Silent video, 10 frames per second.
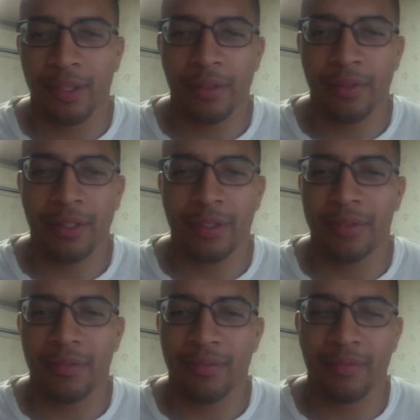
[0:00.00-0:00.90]

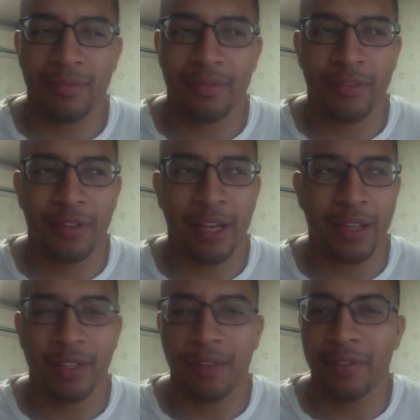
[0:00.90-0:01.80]
just
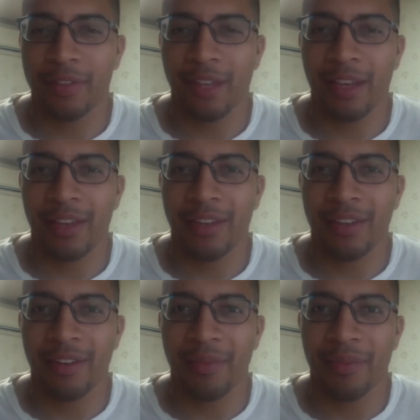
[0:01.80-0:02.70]
forgot to even say,
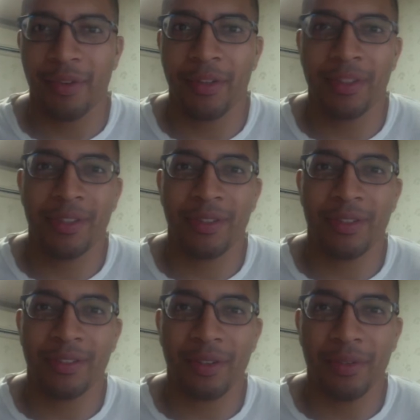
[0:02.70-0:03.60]
I'm 32
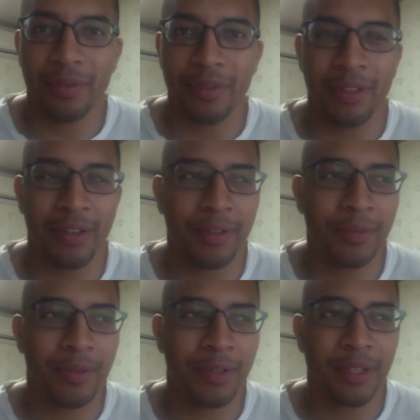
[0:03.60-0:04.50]
years old. I was
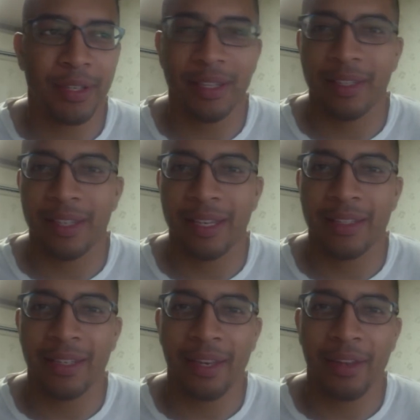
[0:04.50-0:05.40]
born in like
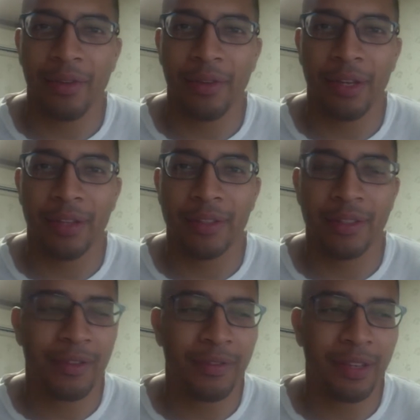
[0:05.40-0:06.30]
1983 and
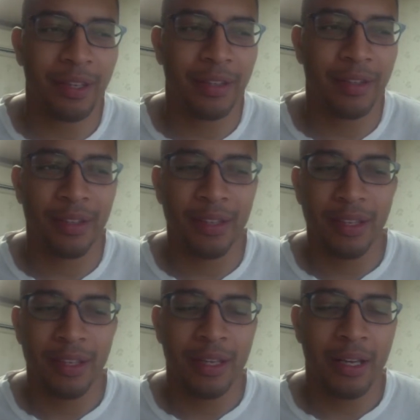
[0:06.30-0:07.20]
stuff like.
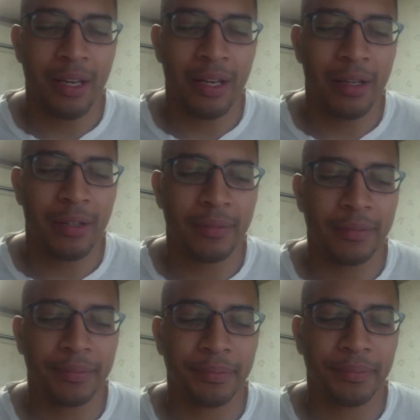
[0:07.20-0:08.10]

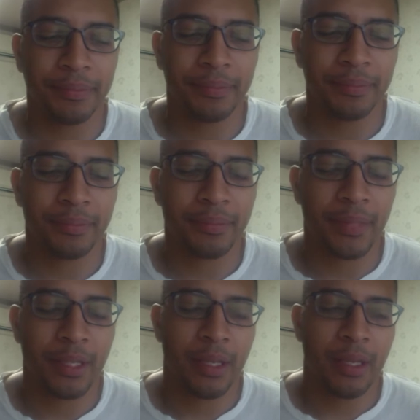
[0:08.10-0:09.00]
Um,
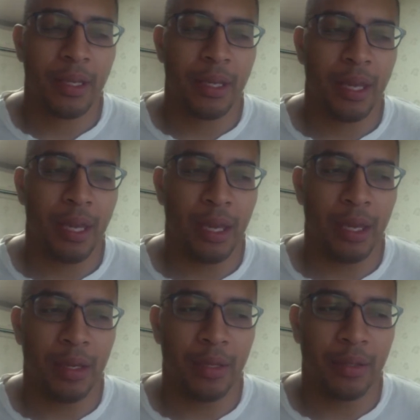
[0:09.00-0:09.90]

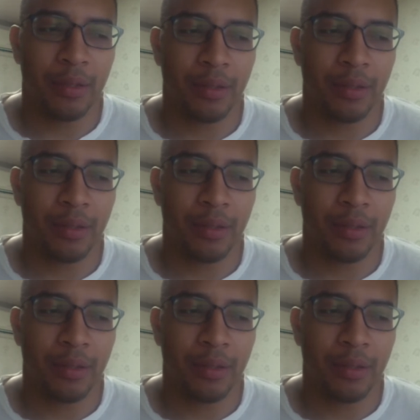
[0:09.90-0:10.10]
and